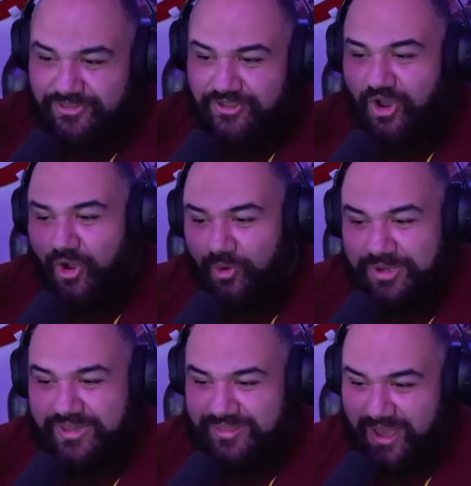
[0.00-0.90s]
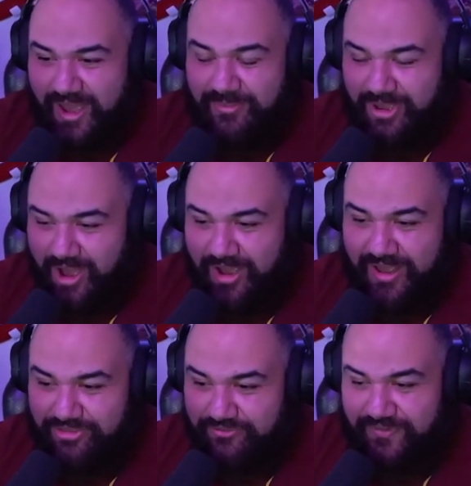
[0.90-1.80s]
The only time
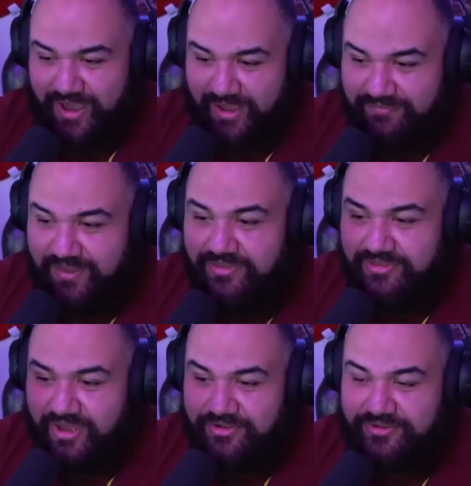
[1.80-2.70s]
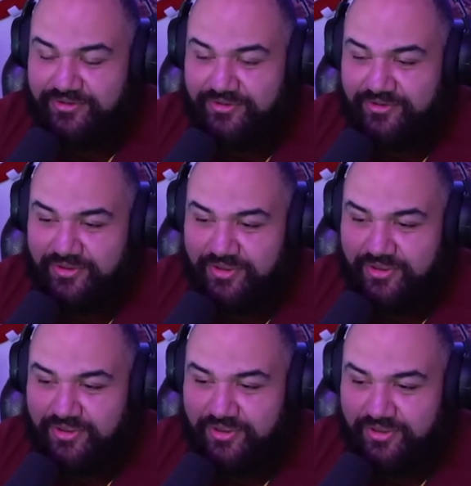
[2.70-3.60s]
Kong has survived is under
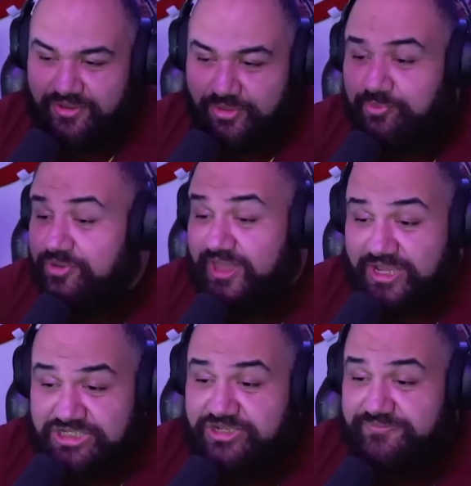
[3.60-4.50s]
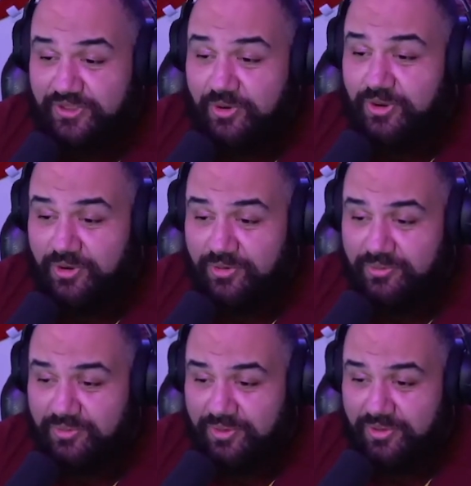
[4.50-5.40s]
the protection of
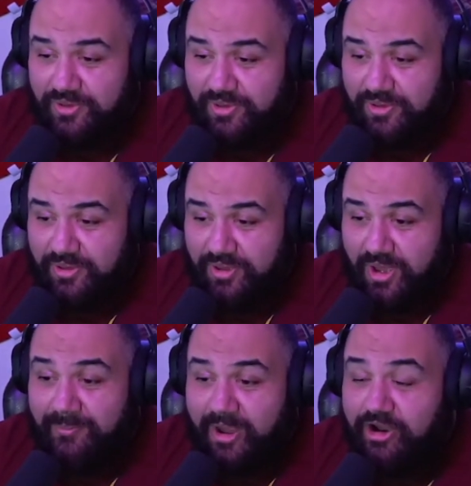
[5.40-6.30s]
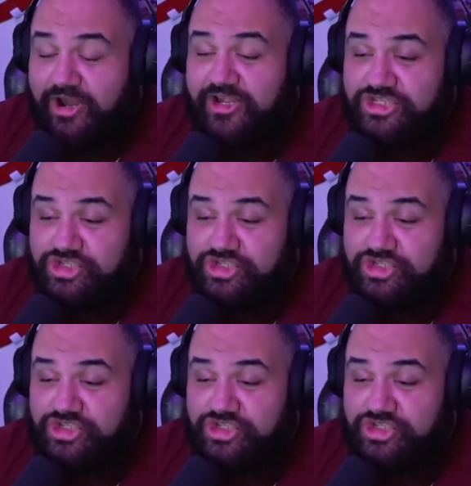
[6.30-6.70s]
Toho. America